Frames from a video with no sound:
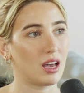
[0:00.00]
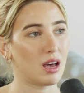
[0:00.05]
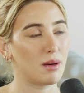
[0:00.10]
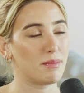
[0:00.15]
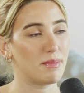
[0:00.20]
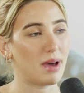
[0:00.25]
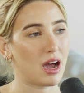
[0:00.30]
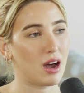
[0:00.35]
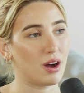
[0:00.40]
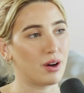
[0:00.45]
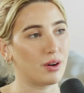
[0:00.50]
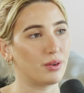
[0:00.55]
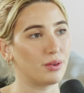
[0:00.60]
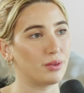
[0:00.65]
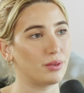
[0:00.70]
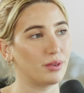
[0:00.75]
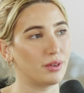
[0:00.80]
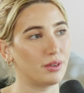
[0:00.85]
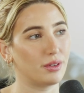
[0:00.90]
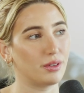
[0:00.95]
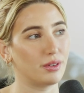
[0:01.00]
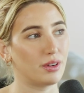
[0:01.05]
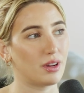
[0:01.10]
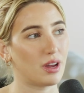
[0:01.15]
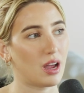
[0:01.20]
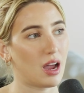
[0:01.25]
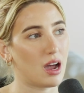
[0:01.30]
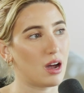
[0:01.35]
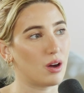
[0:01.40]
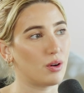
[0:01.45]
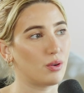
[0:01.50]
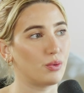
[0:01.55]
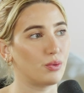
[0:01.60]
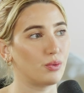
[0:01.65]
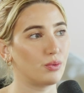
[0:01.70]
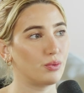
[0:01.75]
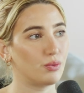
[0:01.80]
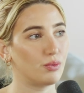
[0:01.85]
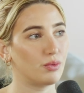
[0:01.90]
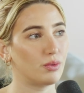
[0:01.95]
about how
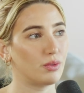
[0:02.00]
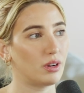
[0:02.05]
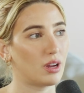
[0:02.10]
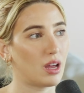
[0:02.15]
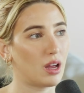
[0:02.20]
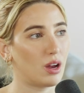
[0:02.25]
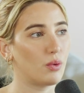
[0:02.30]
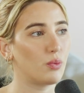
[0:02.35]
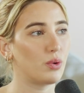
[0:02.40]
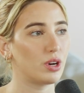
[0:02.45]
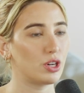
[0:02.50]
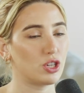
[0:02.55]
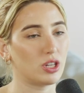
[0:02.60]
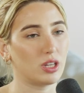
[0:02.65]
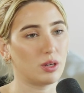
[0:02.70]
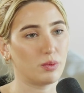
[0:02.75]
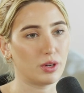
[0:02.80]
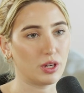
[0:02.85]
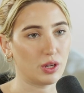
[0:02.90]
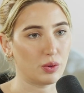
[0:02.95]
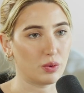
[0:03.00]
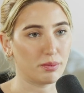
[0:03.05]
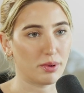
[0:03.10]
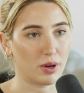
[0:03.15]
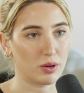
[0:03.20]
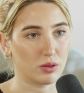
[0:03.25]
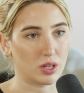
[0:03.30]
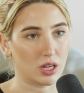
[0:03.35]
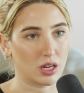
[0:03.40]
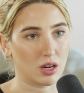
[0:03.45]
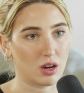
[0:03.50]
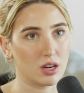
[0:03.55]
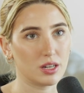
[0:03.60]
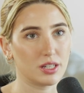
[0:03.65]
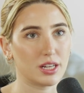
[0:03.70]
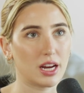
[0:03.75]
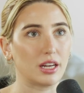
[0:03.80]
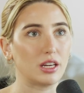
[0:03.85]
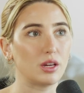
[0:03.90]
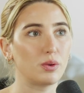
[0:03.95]
originally when you were posting
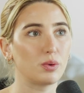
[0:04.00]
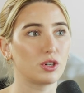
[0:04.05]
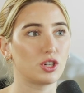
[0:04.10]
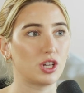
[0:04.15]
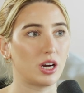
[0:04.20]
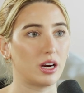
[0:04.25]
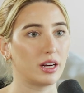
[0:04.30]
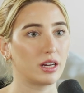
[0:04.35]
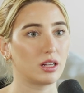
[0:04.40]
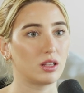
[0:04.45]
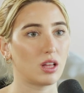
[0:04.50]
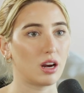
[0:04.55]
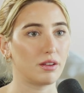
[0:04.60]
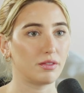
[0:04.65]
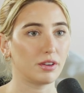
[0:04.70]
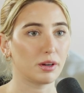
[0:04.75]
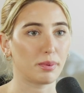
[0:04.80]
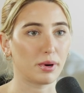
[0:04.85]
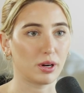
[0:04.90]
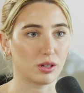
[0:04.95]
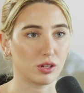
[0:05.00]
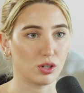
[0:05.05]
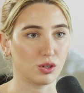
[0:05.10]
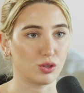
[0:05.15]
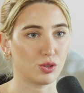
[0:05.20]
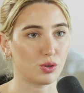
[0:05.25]
content, you were sharing a lot of your personal